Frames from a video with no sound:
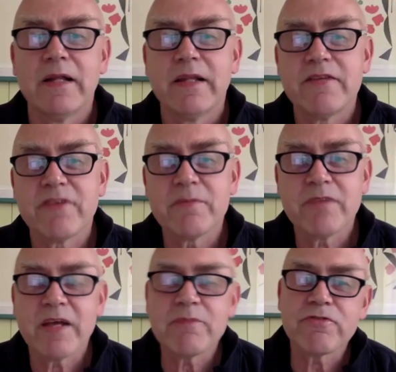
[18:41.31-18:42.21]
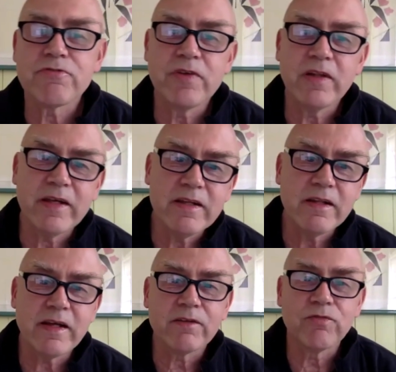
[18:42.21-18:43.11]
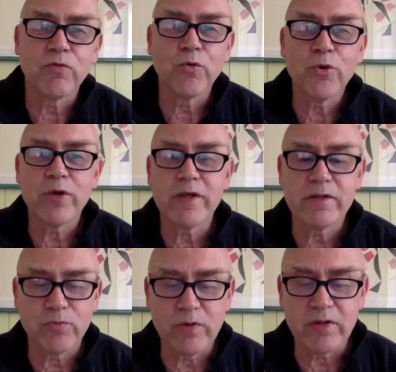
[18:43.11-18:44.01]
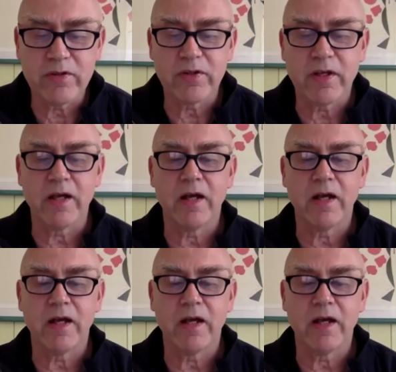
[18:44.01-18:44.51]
they sometimes fill in that void with